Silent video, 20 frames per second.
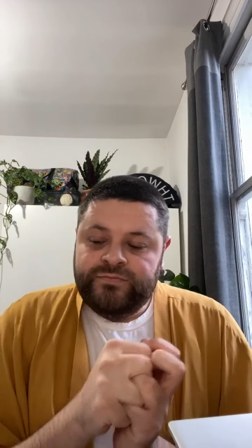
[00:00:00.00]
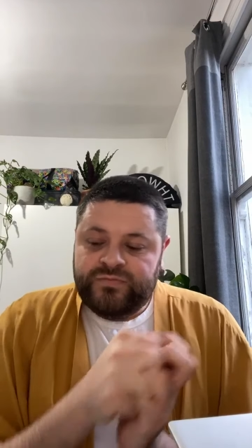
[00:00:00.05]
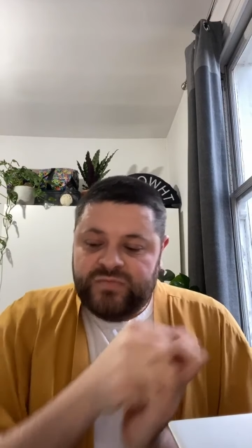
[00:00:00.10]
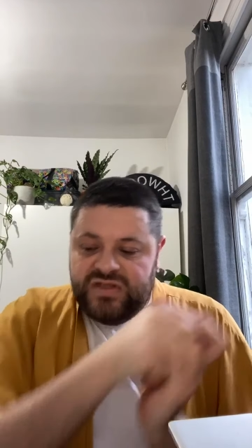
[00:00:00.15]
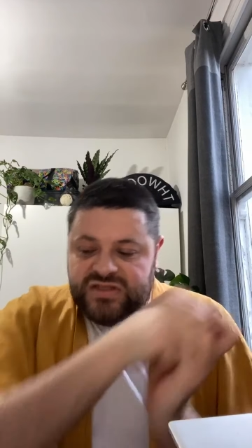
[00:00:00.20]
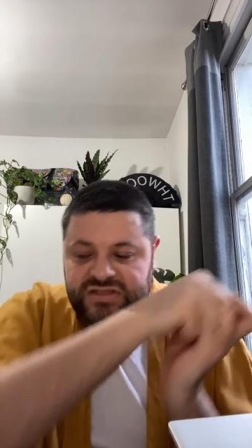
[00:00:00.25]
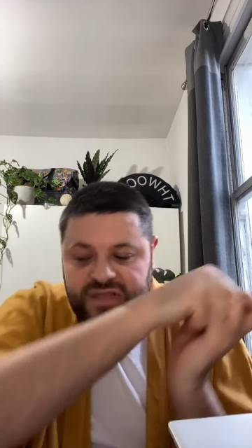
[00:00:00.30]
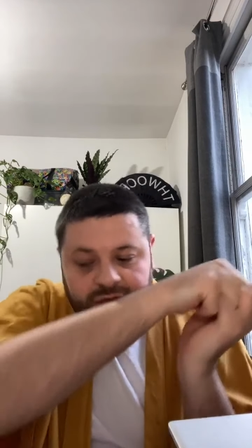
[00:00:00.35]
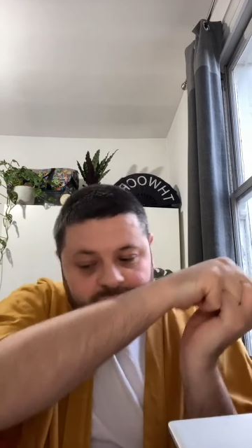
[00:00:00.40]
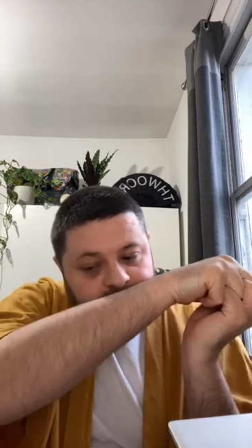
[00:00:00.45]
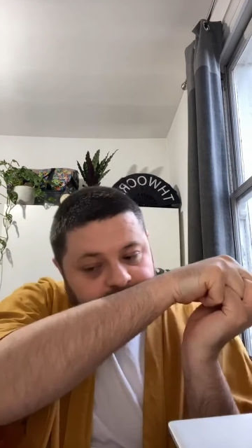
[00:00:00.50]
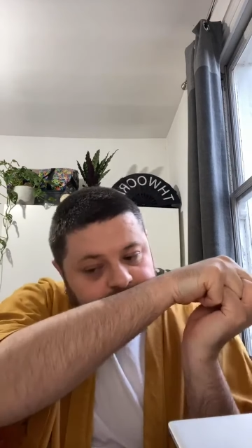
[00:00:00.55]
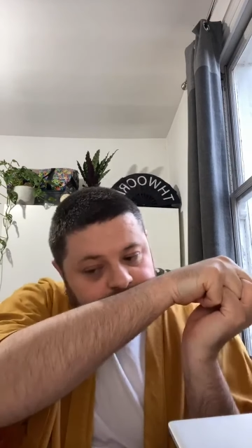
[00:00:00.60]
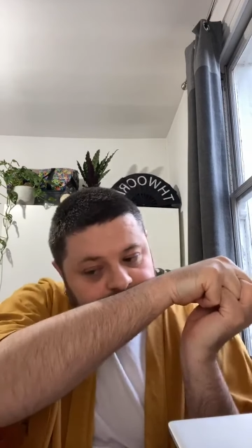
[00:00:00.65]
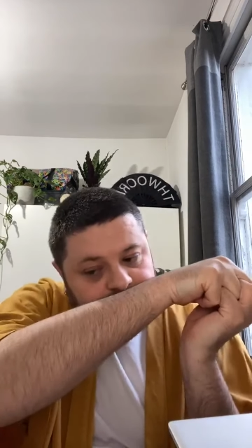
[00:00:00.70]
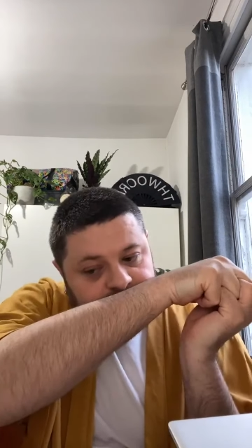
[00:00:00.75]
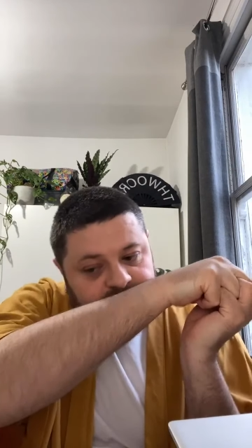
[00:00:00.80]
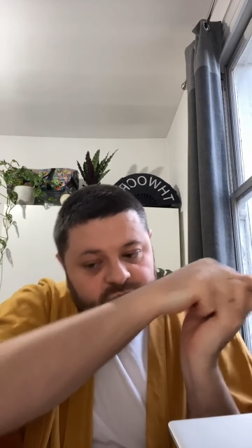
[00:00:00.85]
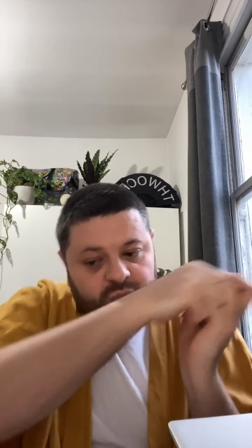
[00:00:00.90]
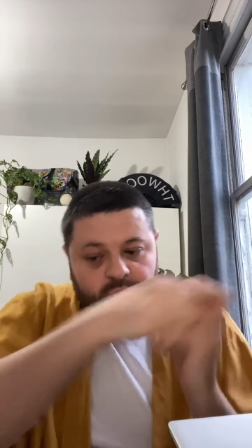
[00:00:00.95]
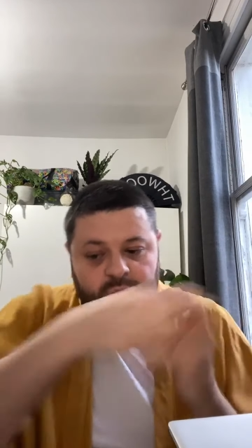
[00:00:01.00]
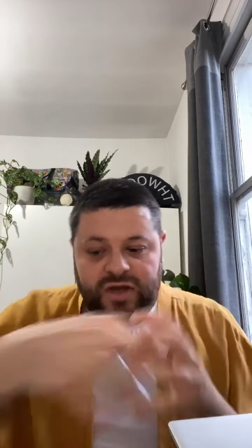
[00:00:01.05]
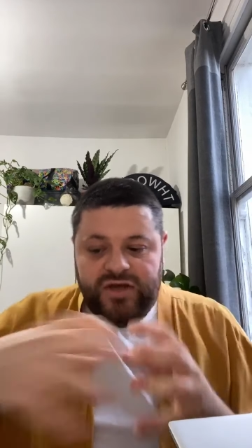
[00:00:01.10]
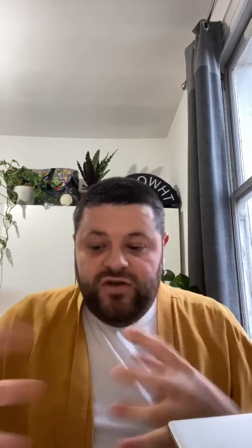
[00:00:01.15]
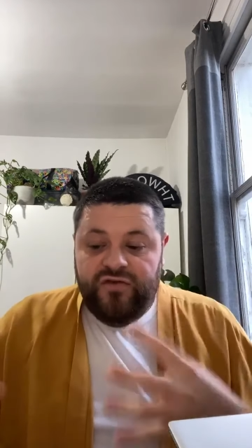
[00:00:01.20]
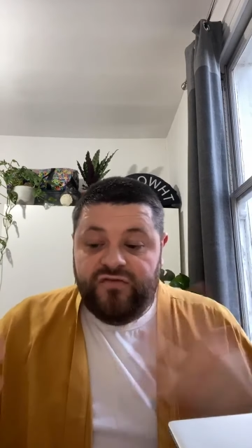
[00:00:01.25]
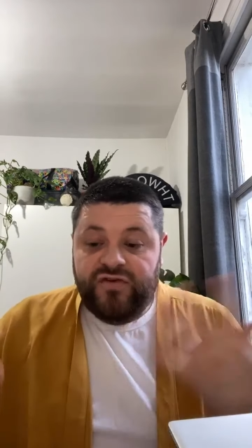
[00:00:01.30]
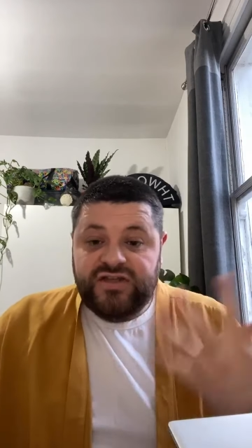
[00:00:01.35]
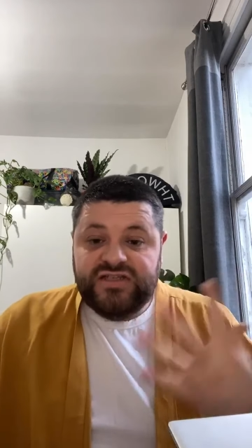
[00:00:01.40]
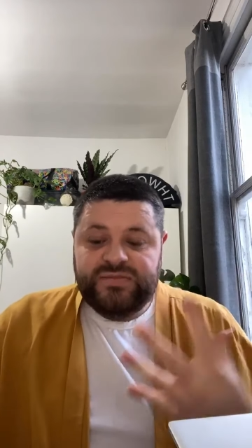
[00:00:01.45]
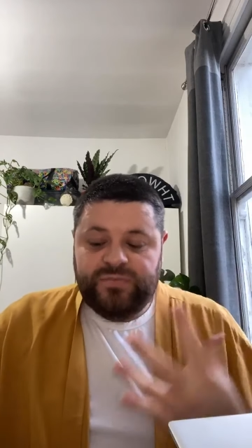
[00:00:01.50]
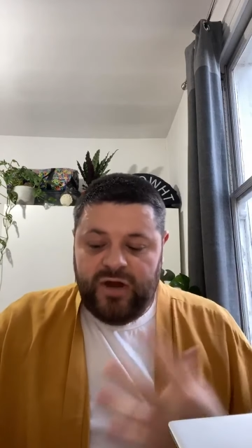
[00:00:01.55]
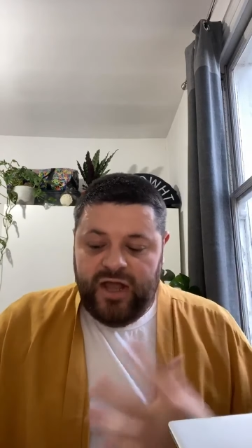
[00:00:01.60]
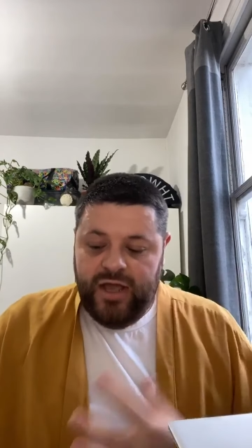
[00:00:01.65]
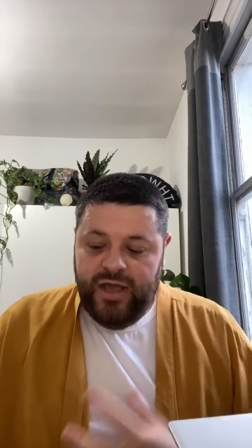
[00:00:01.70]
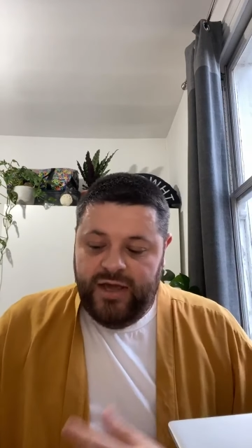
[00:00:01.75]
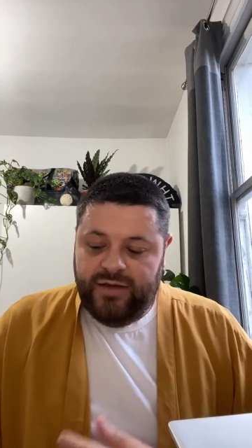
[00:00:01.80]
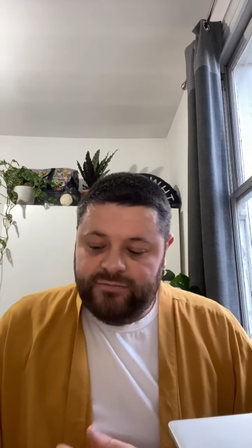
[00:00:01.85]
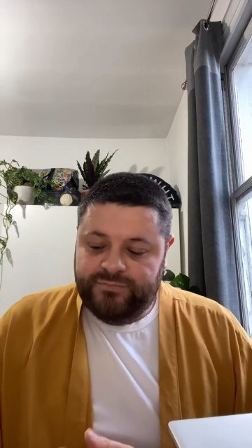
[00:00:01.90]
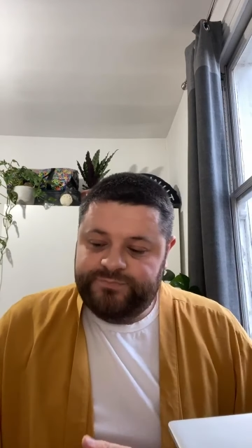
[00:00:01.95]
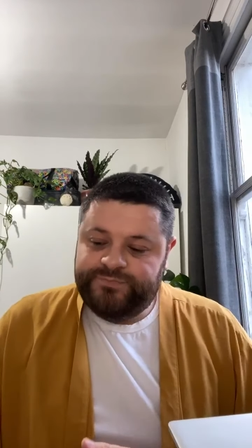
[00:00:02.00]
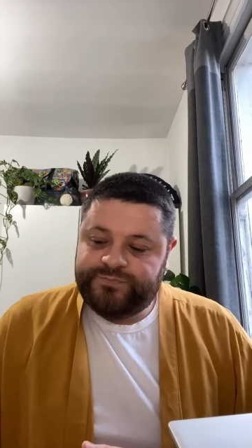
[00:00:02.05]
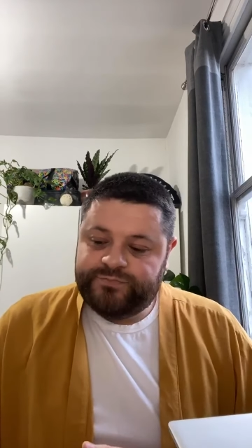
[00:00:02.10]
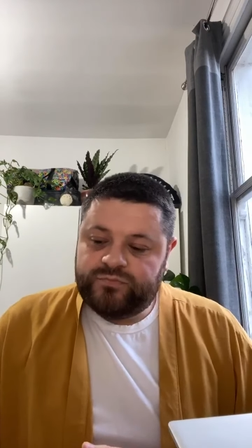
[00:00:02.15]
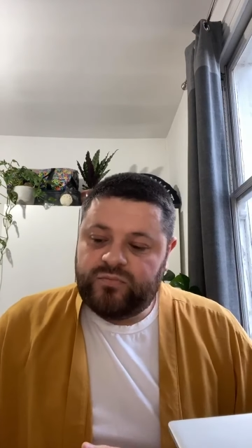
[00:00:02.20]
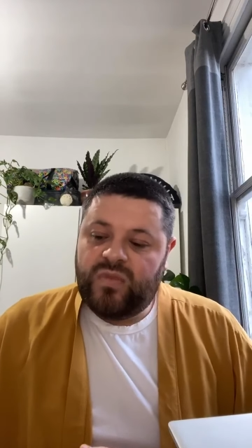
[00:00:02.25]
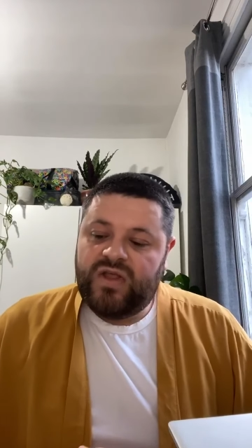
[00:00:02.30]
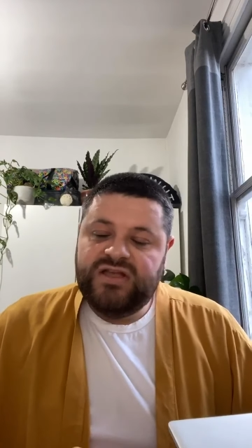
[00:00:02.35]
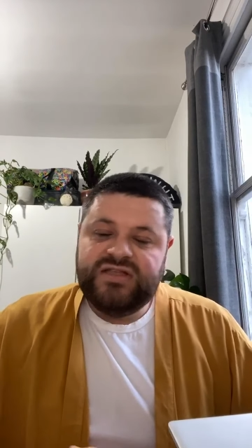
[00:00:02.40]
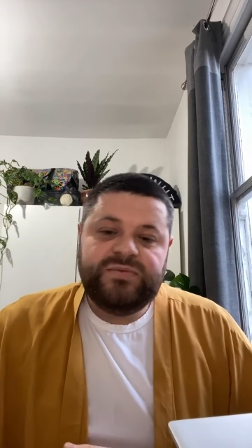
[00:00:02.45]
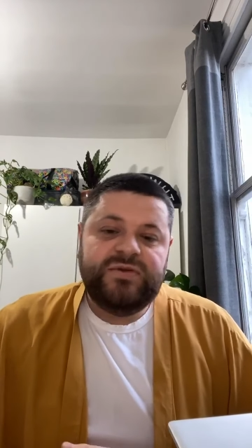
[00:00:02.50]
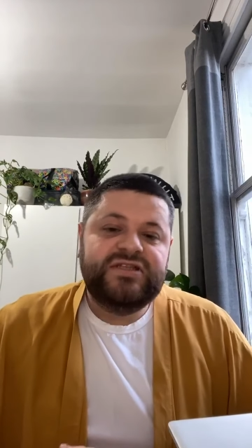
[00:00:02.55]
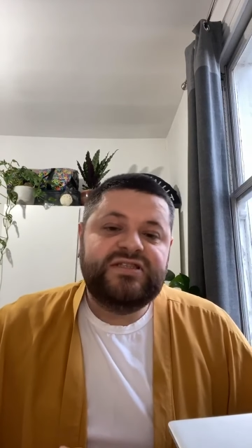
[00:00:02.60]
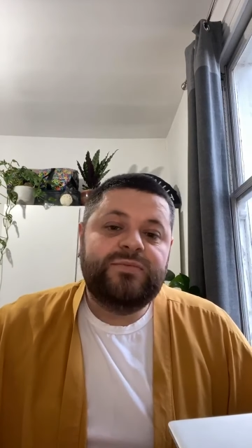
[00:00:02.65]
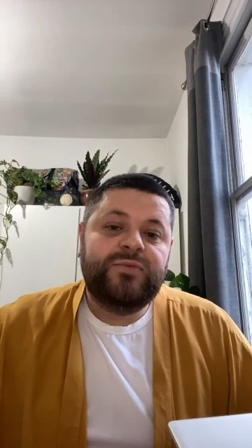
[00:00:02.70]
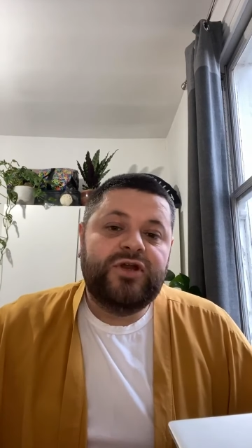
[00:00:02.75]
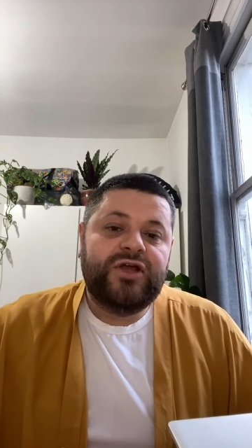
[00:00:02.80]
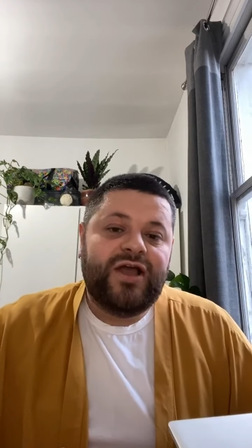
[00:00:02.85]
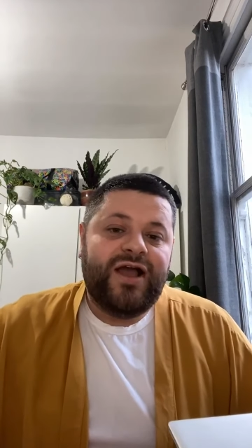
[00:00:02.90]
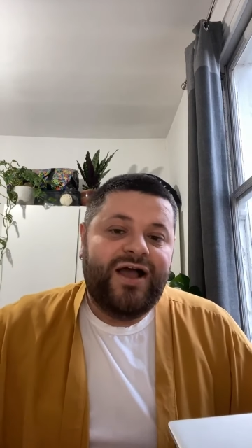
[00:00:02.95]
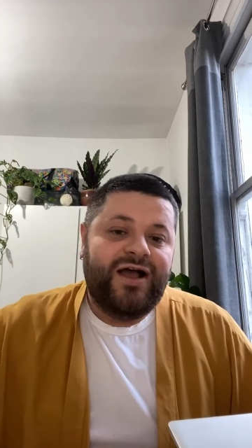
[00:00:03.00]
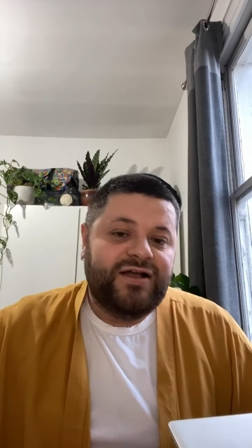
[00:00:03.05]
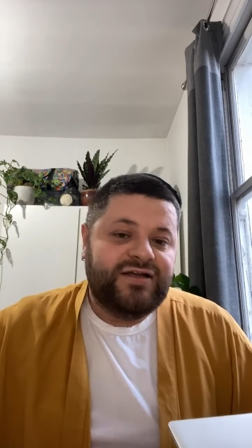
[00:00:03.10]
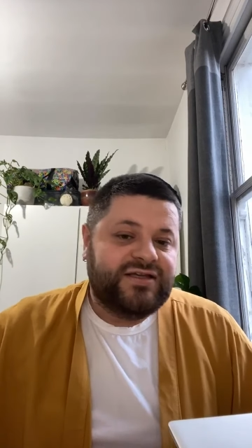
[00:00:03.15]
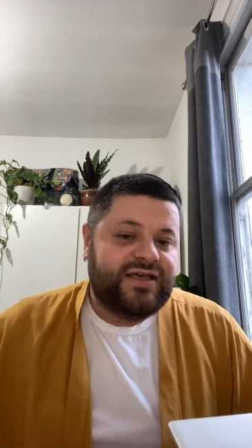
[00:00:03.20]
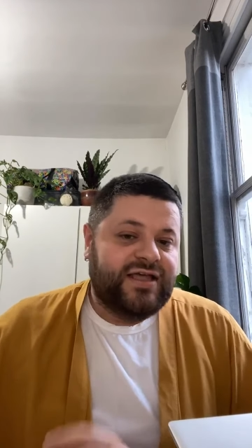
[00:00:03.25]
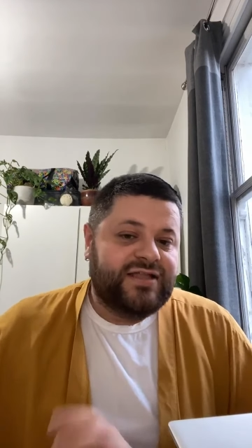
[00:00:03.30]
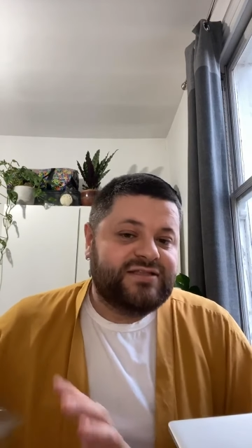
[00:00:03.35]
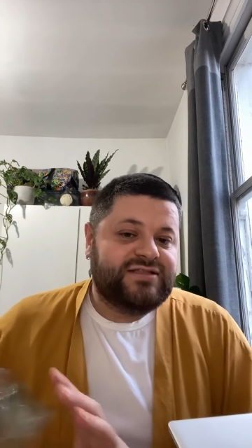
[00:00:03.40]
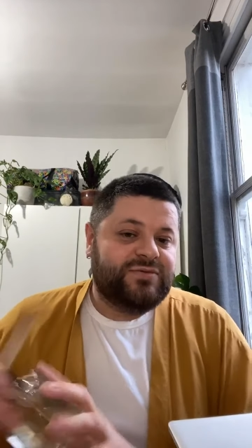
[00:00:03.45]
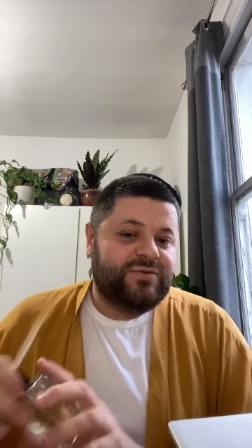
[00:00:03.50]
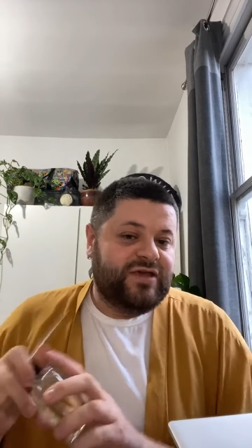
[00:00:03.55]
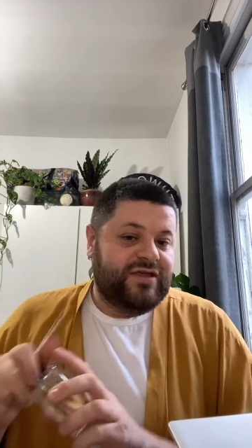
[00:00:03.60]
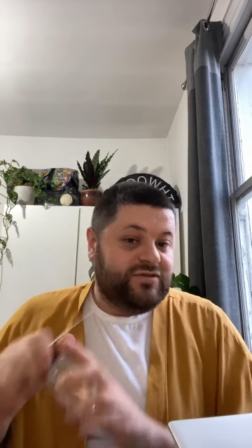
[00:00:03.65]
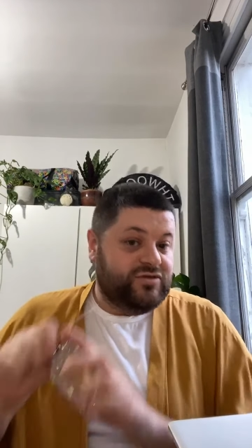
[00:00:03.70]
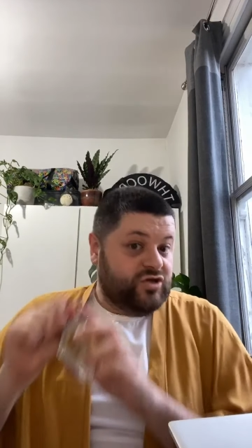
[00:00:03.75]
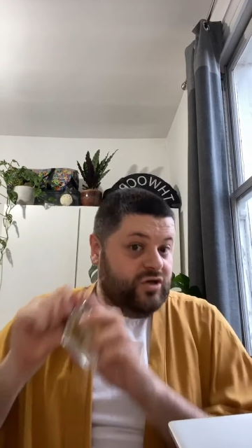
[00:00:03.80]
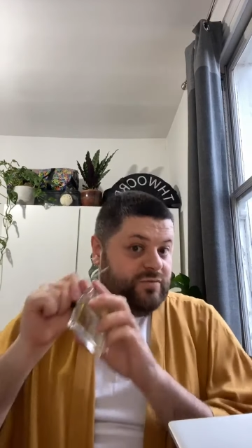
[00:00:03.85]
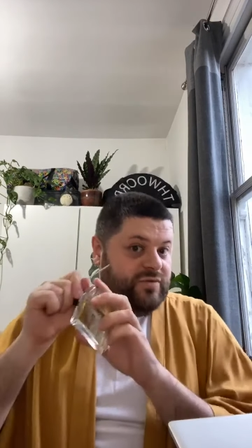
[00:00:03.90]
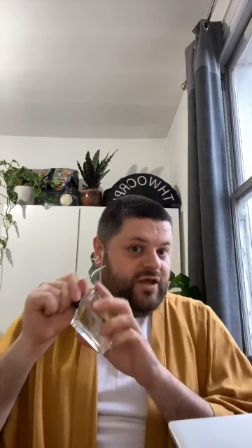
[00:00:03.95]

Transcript: So when you first spray it, I'll spray some on a card again so we get the top